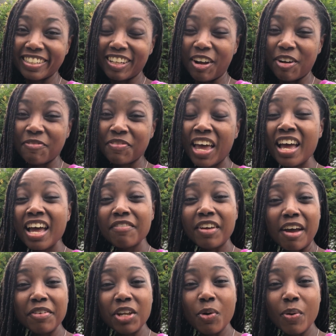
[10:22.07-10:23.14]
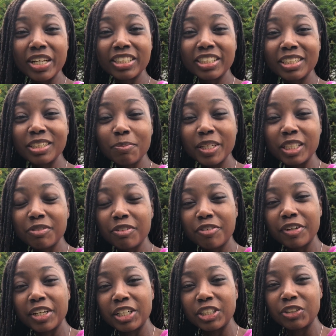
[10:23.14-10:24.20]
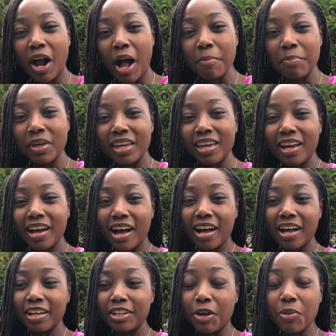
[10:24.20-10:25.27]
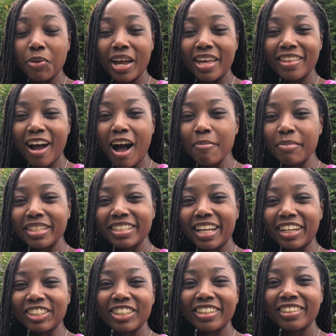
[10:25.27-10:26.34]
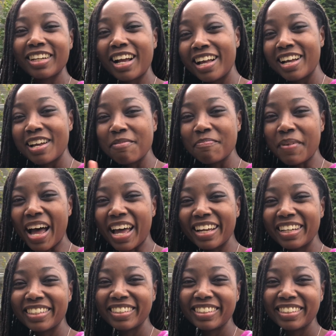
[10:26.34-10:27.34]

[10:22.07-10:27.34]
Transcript: So if you have any questions, please feel free to drop me a note in the comment section. Bye.